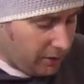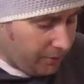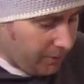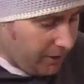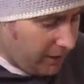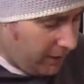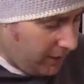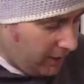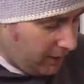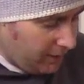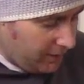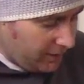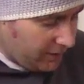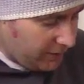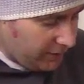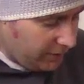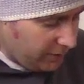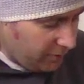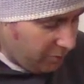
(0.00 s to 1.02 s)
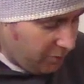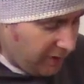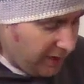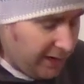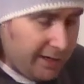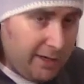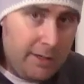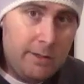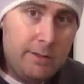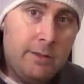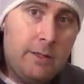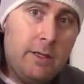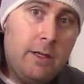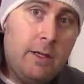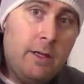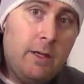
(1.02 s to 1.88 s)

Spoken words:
I'm going to hit this little button